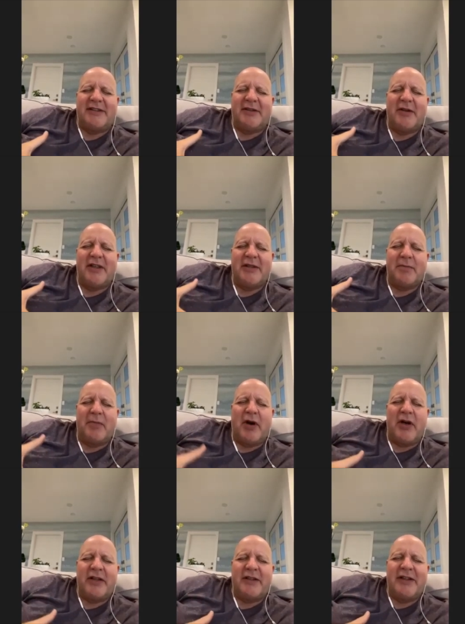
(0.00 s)
So these
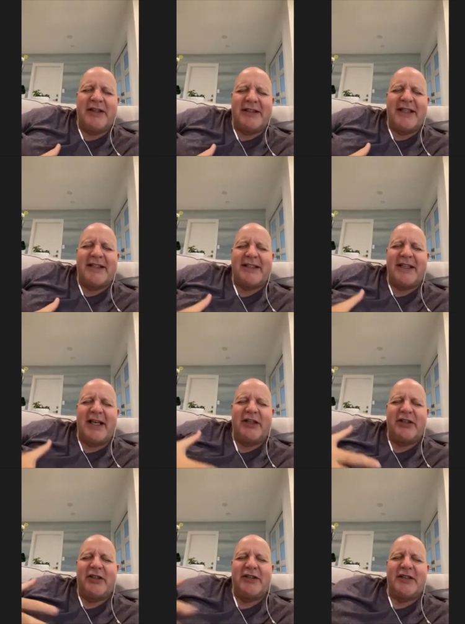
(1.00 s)
bodily
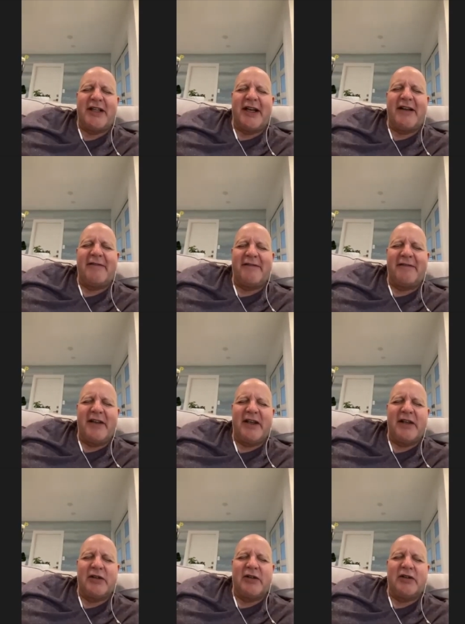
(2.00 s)
sensations that I
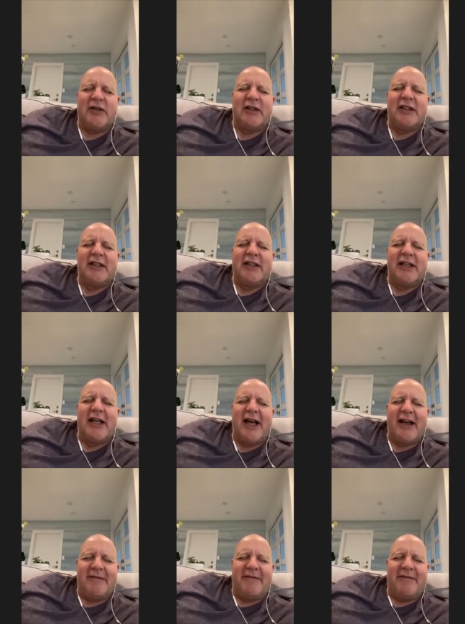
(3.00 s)
feel, I